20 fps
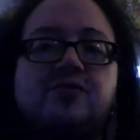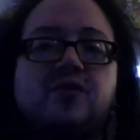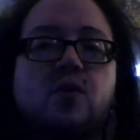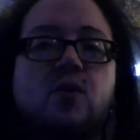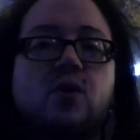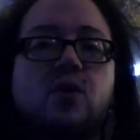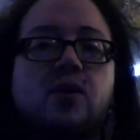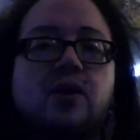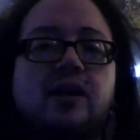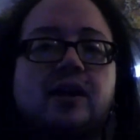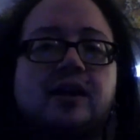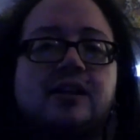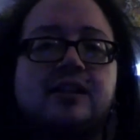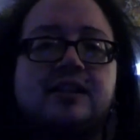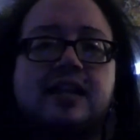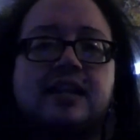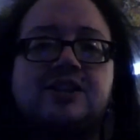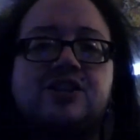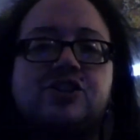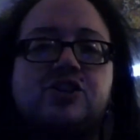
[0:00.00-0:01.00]
for
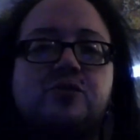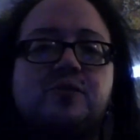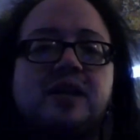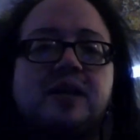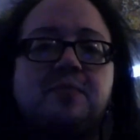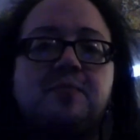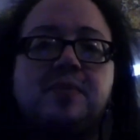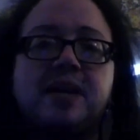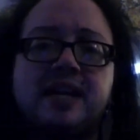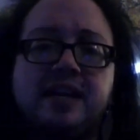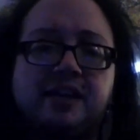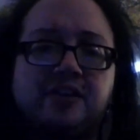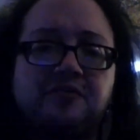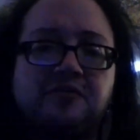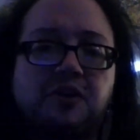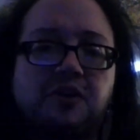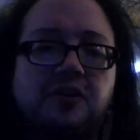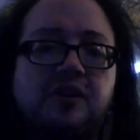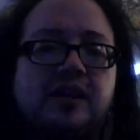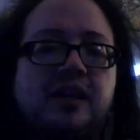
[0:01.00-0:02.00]
consent to be
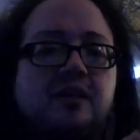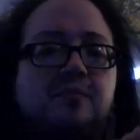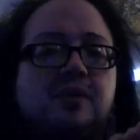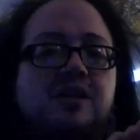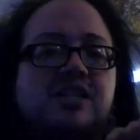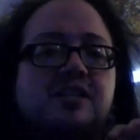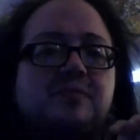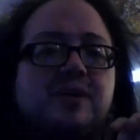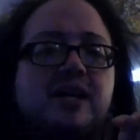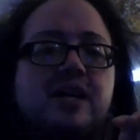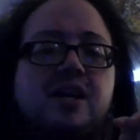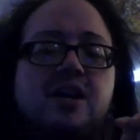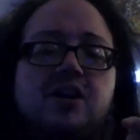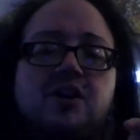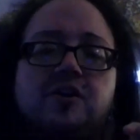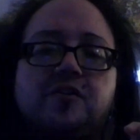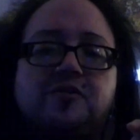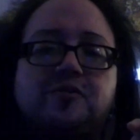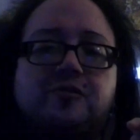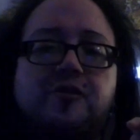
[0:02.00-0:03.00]
meaningful, it must be
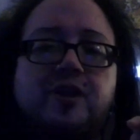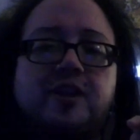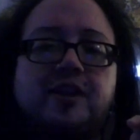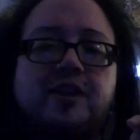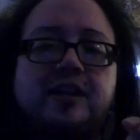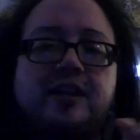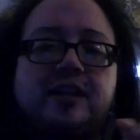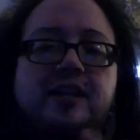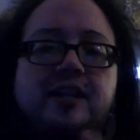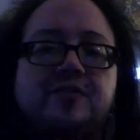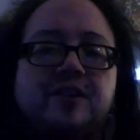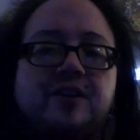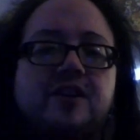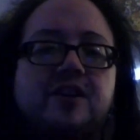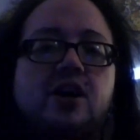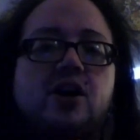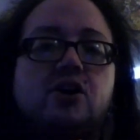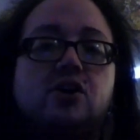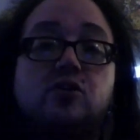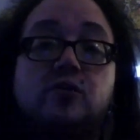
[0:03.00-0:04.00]
freely
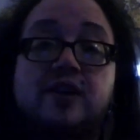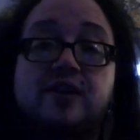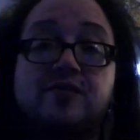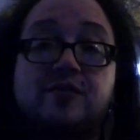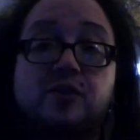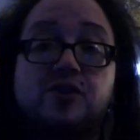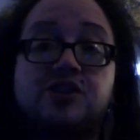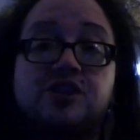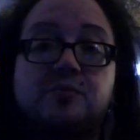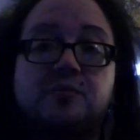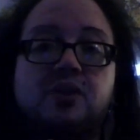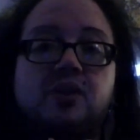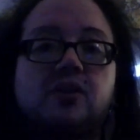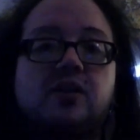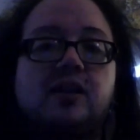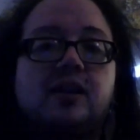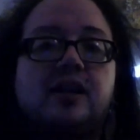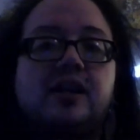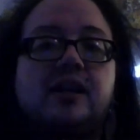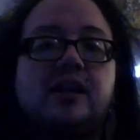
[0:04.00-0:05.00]
given,
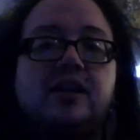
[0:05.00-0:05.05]
reversible,